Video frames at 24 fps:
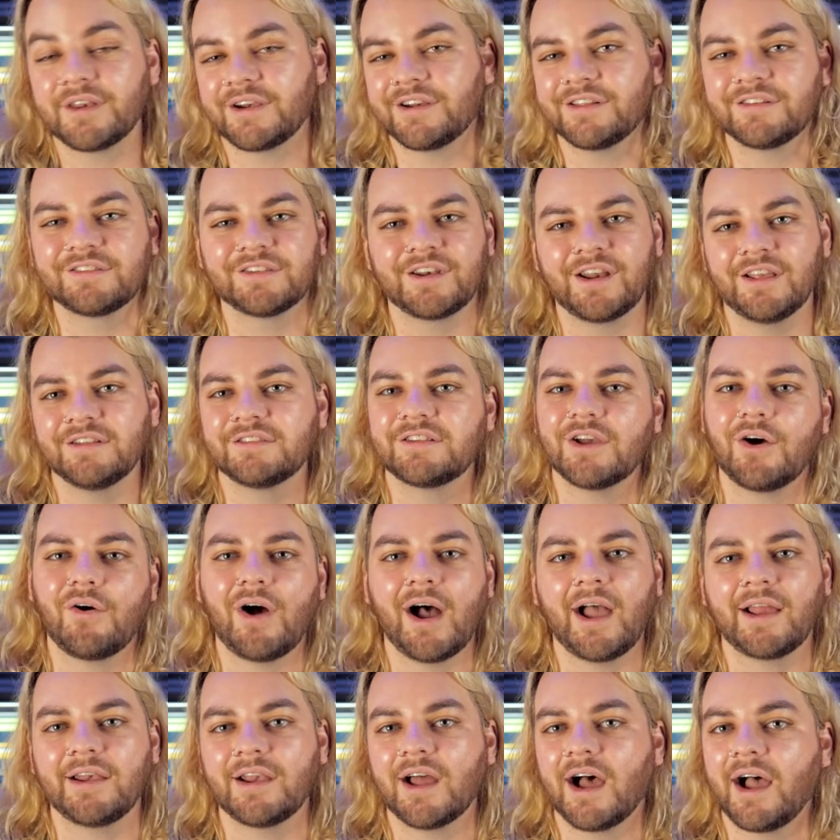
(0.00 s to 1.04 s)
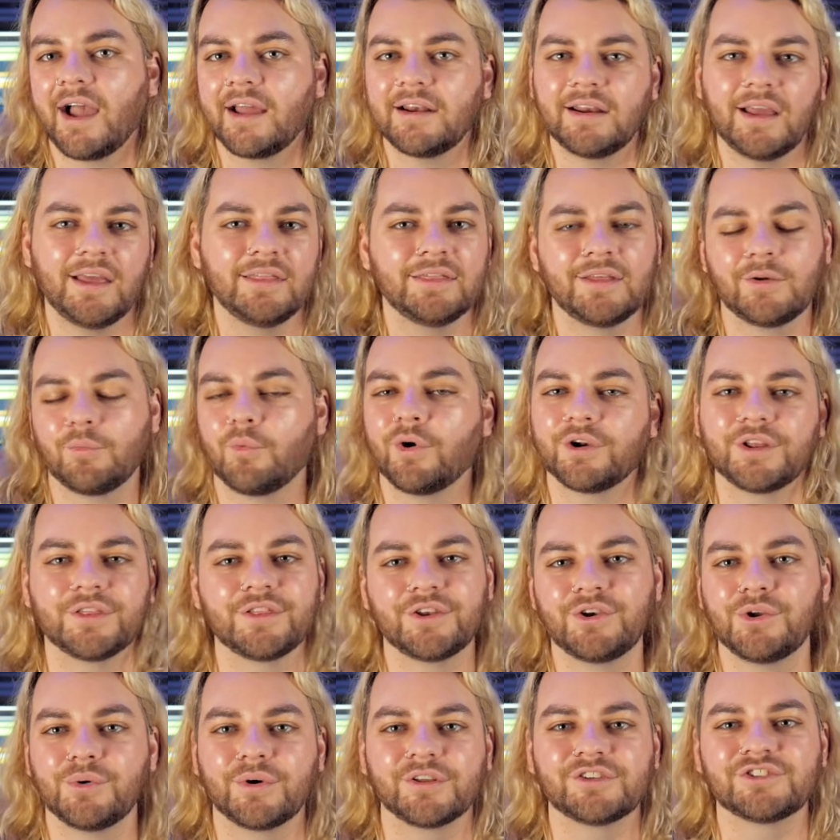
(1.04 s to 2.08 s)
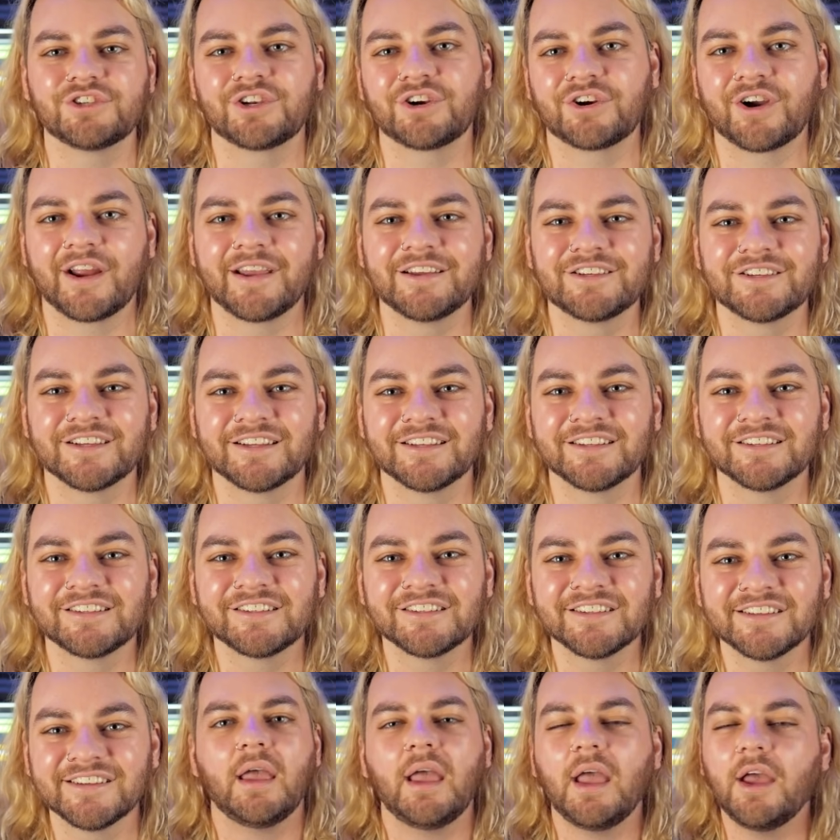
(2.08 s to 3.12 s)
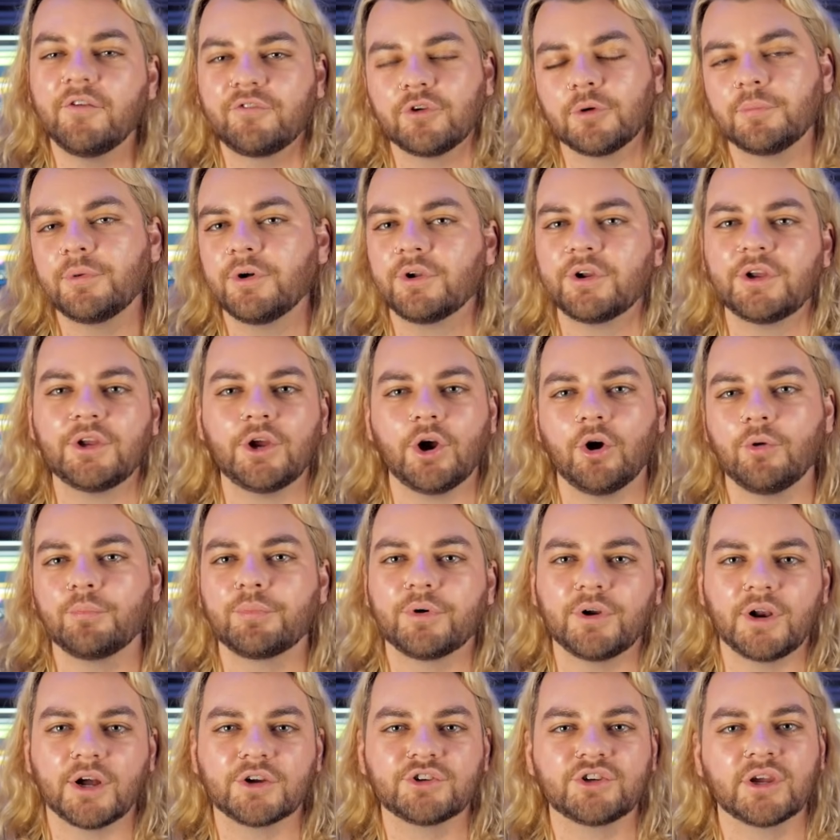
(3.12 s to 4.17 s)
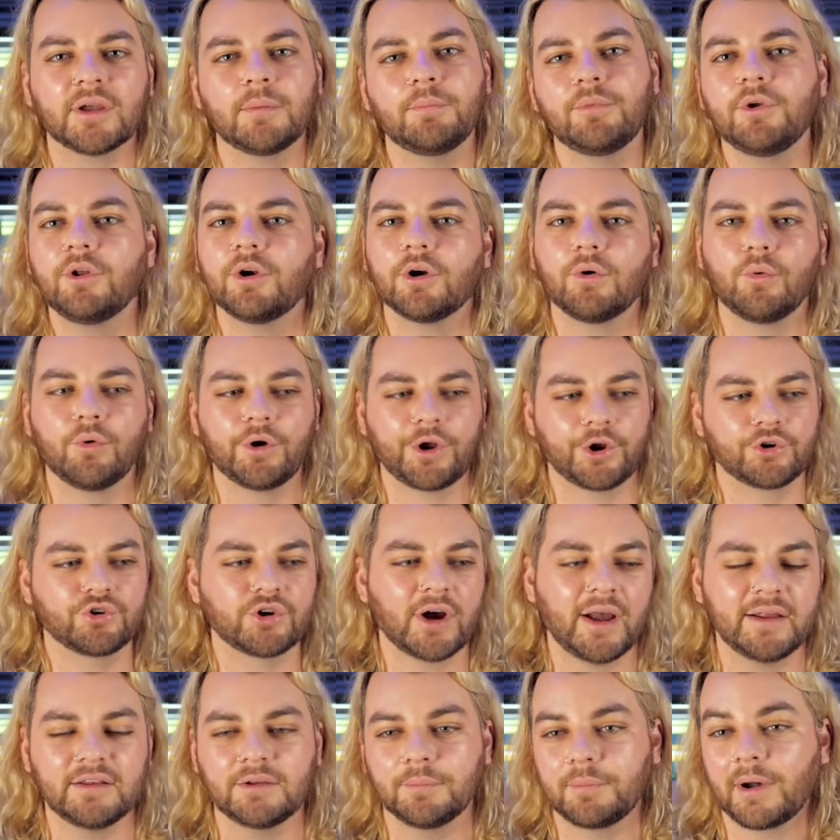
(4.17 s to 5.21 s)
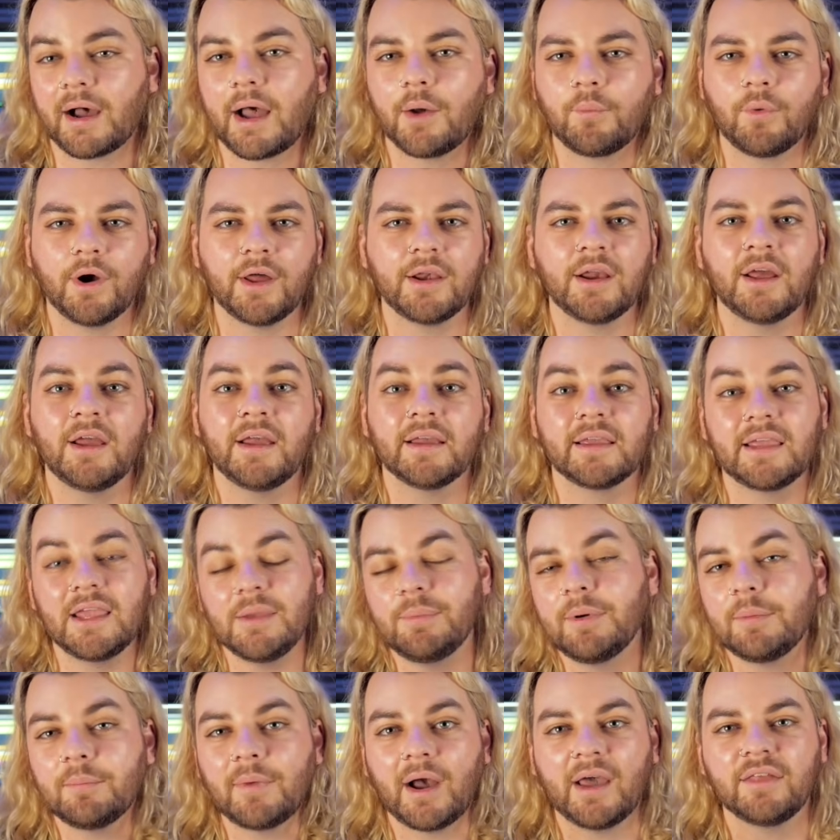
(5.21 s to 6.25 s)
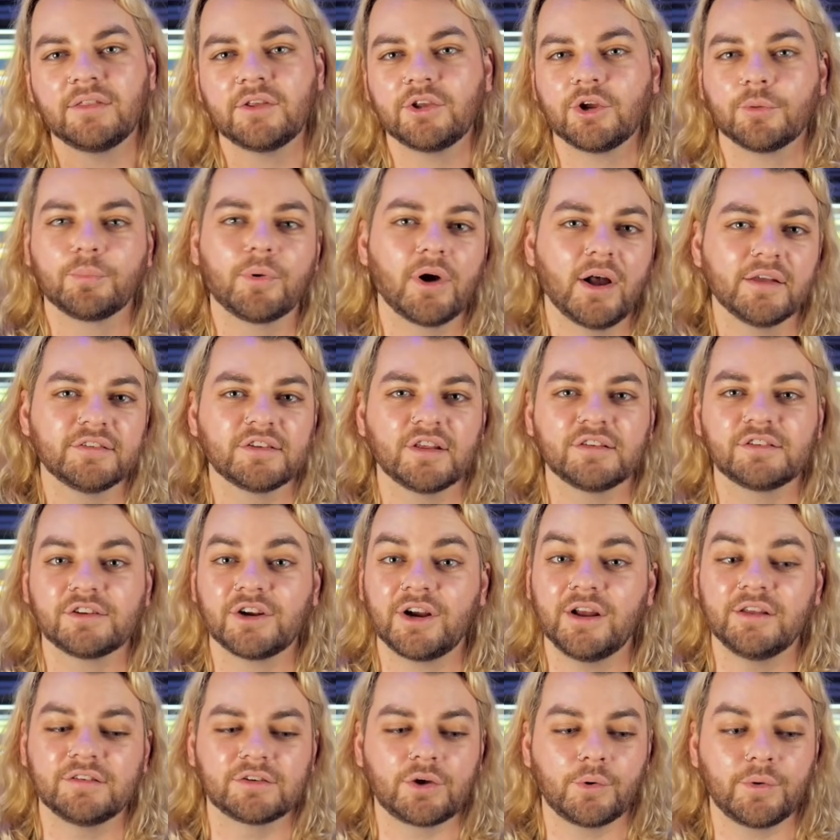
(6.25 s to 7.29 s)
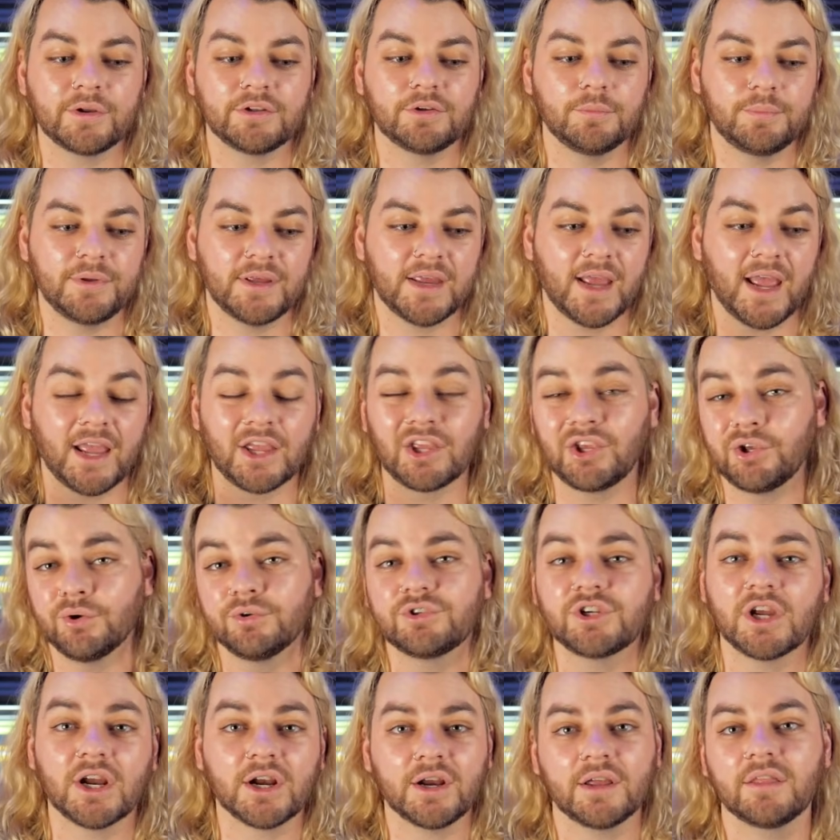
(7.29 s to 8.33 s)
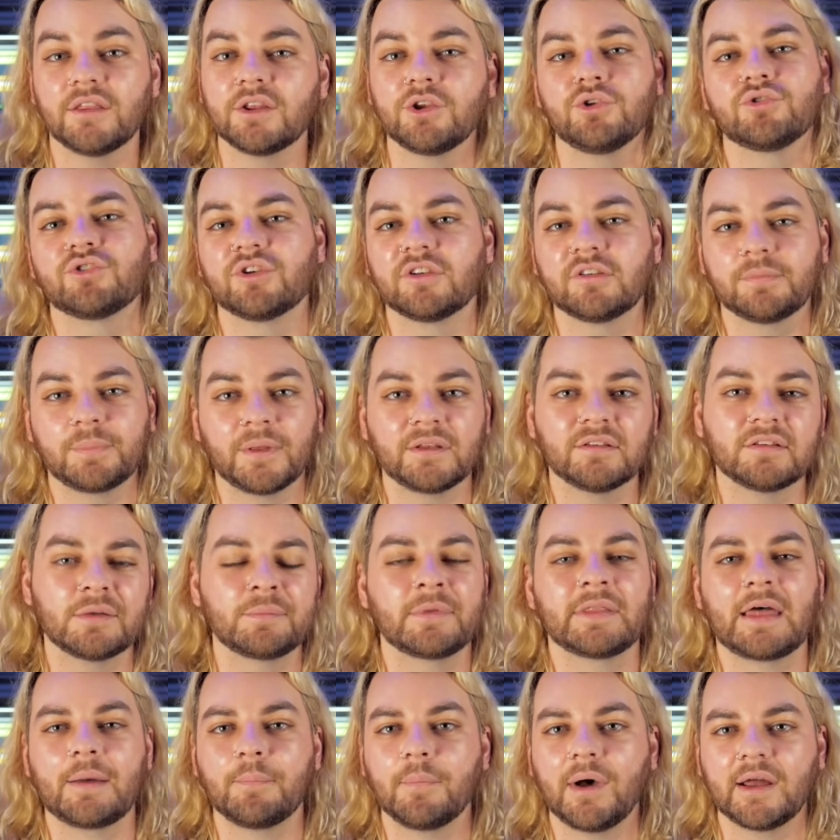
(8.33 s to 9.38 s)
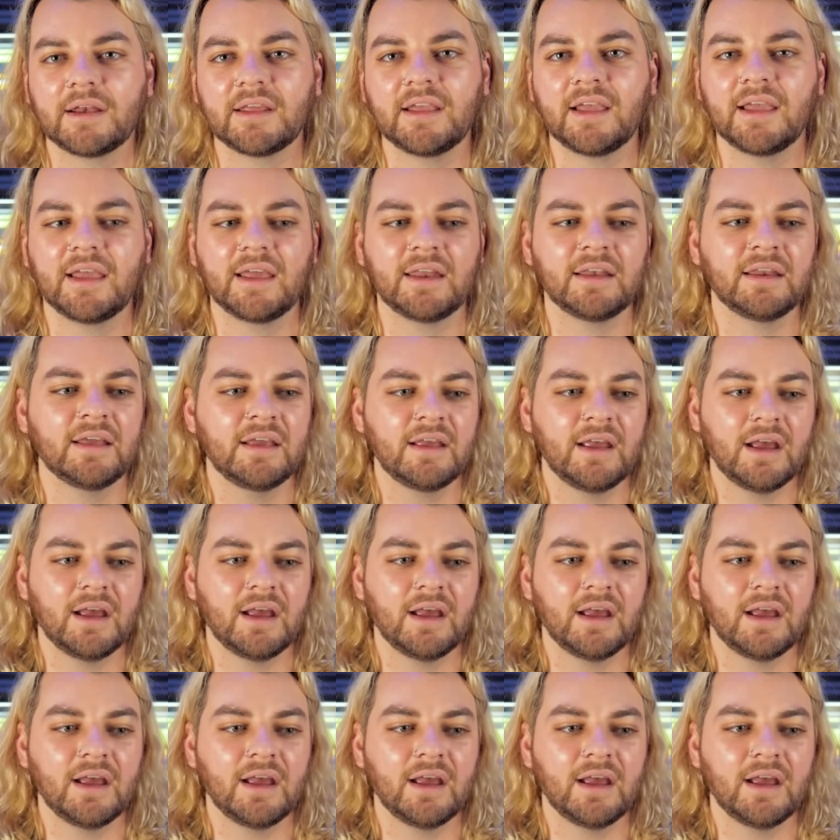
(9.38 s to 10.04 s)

that it is an Intel i9 and then one of the newest generations. If you're building your own production computer or you're trying to buy one, keep in mind that your processor is going to be a huge area that you should spend some of that money in.